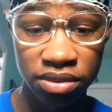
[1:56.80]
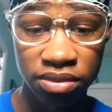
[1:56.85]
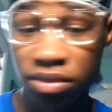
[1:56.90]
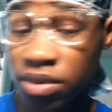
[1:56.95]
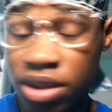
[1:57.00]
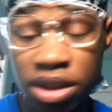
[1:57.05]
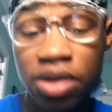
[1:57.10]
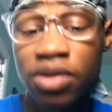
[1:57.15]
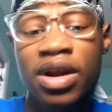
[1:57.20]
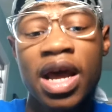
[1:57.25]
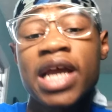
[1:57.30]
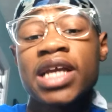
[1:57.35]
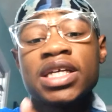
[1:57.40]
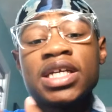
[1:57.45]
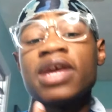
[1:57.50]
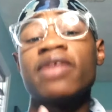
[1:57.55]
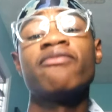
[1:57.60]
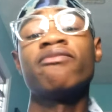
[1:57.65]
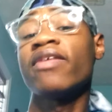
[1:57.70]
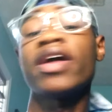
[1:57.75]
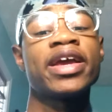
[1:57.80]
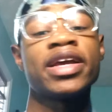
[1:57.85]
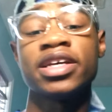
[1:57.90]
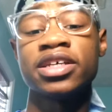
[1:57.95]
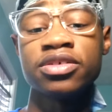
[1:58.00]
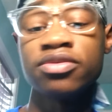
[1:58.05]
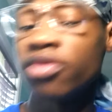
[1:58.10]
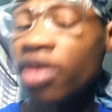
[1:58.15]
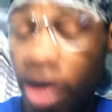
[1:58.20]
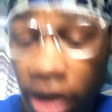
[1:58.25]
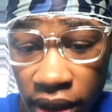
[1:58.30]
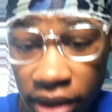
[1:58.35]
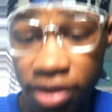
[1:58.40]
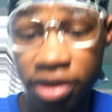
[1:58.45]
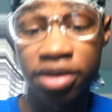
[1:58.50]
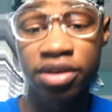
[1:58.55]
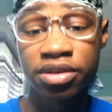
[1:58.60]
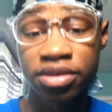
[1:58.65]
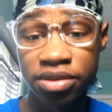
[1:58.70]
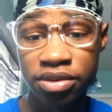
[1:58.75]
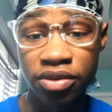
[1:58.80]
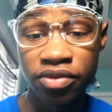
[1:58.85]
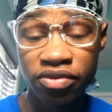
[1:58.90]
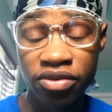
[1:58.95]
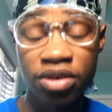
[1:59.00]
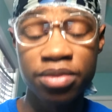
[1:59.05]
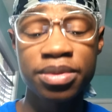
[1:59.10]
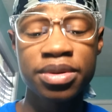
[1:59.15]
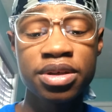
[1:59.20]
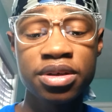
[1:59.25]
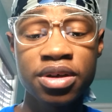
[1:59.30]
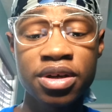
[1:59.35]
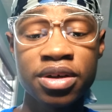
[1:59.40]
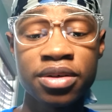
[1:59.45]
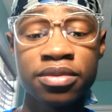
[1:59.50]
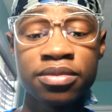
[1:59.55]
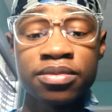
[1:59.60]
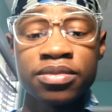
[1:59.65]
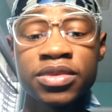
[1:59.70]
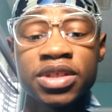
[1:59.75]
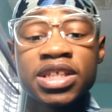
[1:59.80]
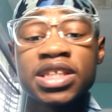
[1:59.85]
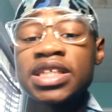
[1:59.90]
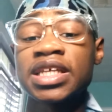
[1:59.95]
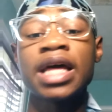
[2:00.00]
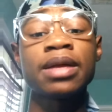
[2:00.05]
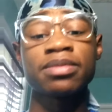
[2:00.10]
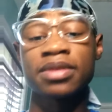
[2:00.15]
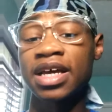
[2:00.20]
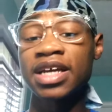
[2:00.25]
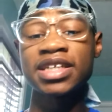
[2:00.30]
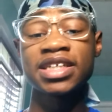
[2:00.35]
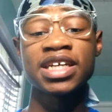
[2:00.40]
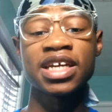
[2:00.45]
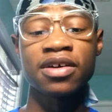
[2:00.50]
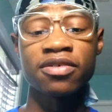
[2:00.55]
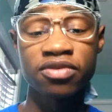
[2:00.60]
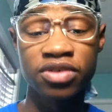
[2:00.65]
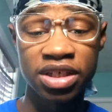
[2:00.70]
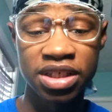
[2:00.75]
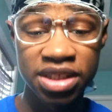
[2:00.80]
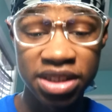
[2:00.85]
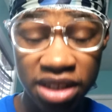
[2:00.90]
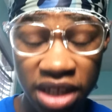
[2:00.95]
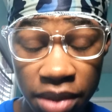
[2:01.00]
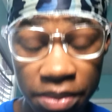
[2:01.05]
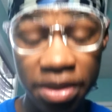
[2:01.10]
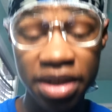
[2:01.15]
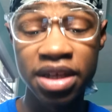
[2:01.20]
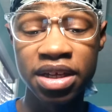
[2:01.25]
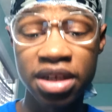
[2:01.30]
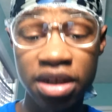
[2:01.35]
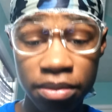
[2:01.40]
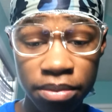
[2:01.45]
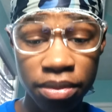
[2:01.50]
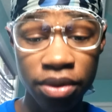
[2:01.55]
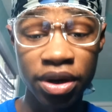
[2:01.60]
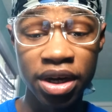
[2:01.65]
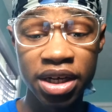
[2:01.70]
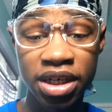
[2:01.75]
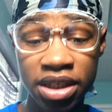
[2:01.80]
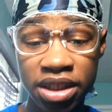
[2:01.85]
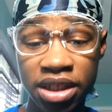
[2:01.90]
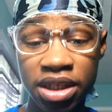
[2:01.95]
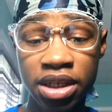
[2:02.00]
We know that shit fake as fuck. You feel me? Slap that shit off your stomach, young boy.